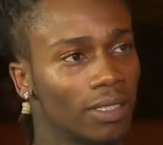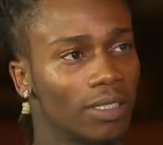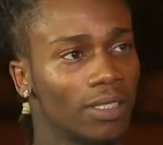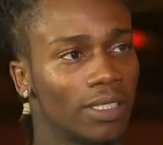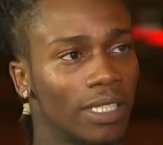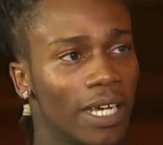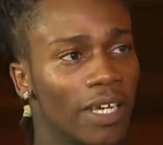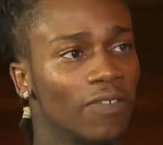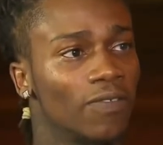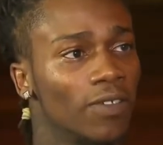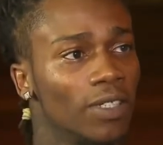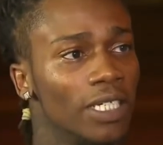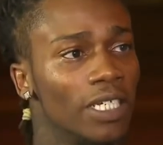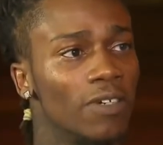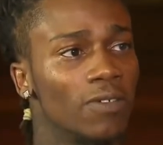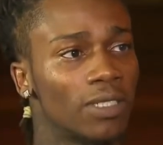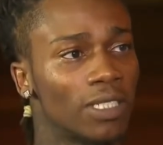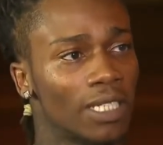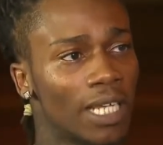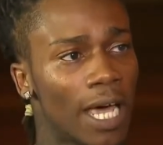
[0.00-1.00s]
thankfully it
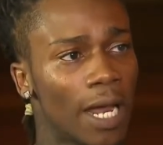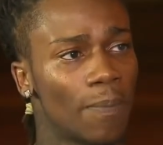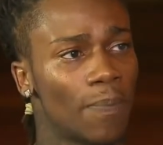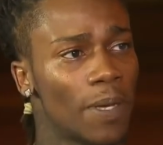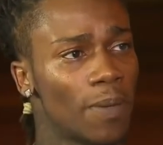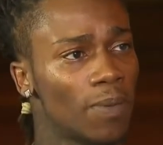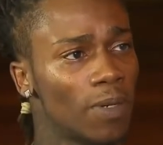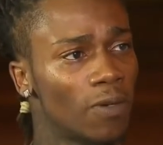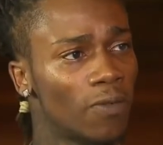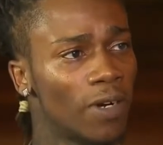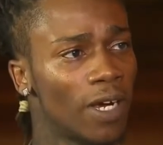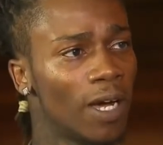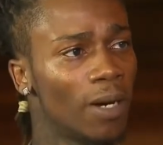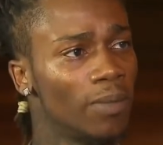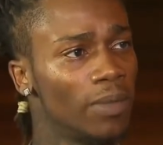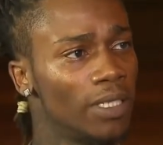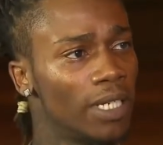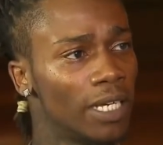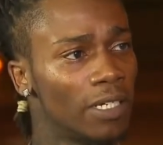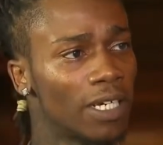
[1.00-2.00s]
was a lot of people around
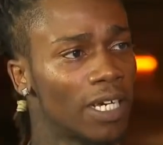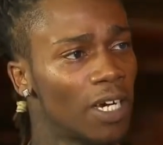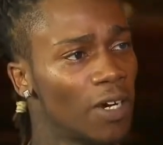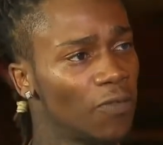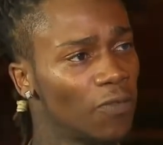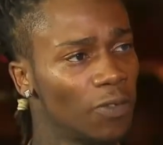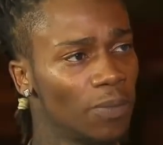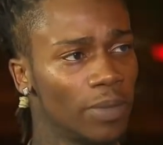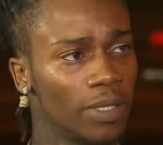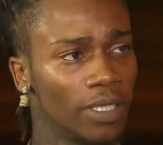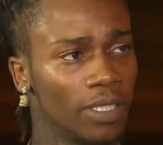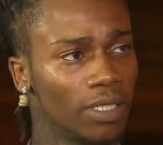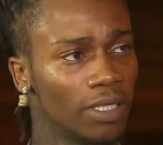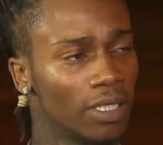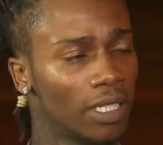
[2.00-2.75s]
me that come for me.